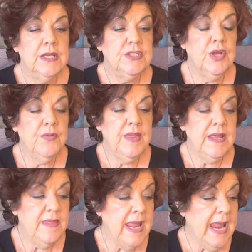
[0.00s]
So
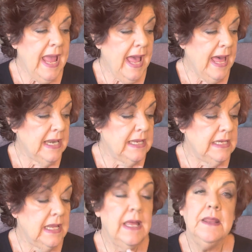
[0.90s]
then they
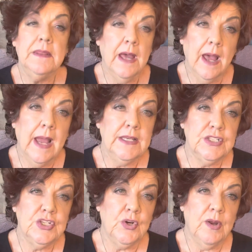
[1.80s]
added the eye
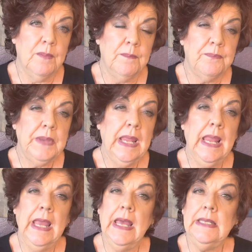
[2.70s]
serum,
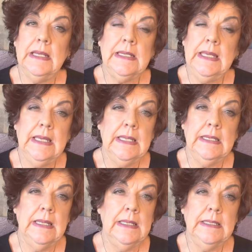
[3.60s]
and
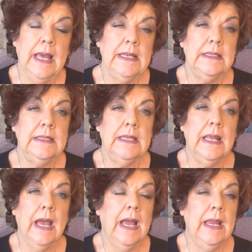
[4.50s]
again, that
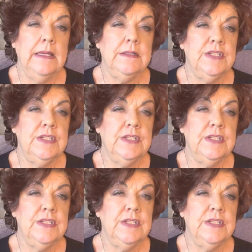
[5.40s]
I